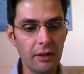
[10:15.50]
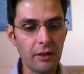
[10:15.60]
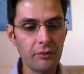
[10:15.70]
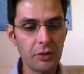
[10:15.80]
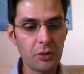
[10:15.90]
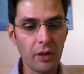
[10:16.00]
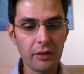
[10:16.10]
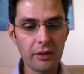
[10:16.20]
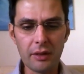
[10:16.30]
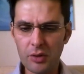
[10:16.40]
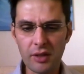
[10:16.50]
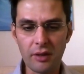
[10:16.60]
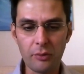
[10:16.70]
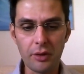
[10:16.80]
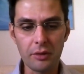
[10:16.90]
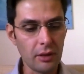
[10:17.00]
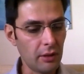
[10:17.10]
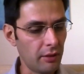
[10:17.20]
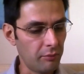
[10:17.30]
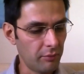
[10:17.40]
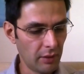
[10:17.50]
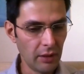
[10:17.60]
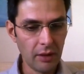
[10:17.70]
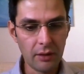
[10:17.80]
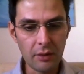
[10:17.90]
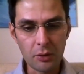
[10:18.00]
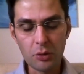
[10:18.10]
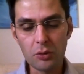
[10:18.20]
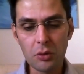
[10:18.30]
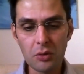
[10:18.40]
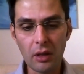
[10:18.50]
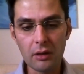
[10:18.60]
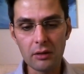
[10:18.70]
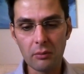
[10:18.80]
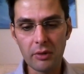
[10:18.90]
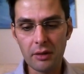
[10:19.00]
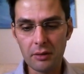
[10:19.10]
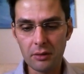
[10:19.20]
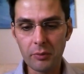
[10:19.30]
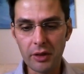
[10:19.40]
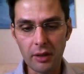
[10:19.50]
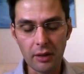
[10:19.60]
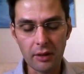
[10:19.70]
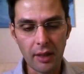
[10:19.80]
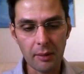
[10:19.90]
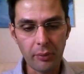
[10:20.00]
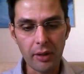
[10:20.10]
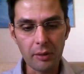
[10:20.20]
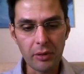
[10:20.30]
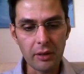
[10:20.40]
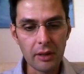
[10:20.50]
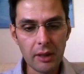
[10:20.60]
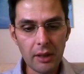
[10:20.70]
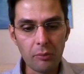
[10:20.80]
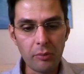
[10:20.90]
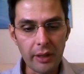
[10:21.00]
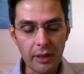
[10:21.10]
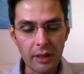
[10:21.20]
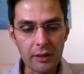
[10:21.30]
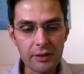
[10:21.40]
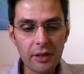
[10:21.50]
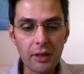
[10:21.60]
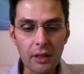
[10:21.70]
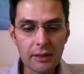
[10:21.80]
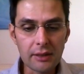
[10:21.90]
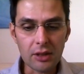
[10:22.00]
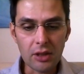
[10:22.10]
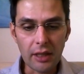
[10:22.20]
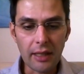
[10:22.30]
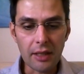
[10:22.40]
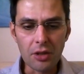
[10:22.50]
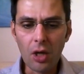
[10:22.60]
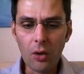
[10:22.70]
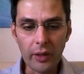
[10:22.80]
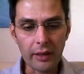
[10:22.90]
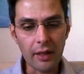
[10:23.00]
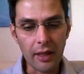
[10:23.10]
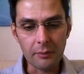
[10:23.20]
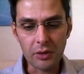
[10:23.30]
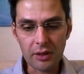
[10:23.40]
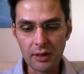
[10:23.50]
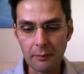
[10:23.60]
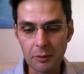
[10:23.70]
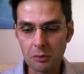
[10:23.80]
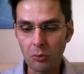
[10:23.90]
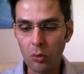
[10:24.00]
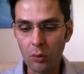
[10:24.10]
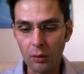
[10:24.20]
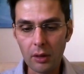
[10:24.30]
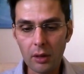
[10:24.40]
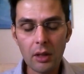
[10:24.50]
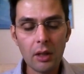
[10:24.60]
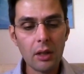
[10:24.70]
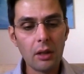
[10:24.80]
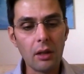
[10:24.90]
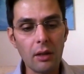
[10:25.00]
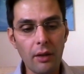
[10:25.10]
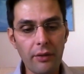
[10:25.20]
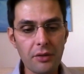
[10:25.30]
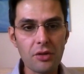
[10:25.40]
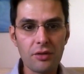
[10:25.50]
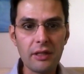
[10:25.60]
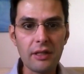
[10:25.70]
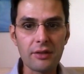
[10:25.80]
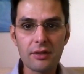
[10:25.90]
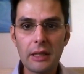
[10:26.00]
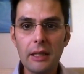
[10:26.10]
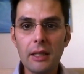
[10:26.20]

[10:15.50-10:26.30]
even to other kids was kind of weird. A little too dominating in that part, but still, it's just like that, knowing that I'm just that much more than just this.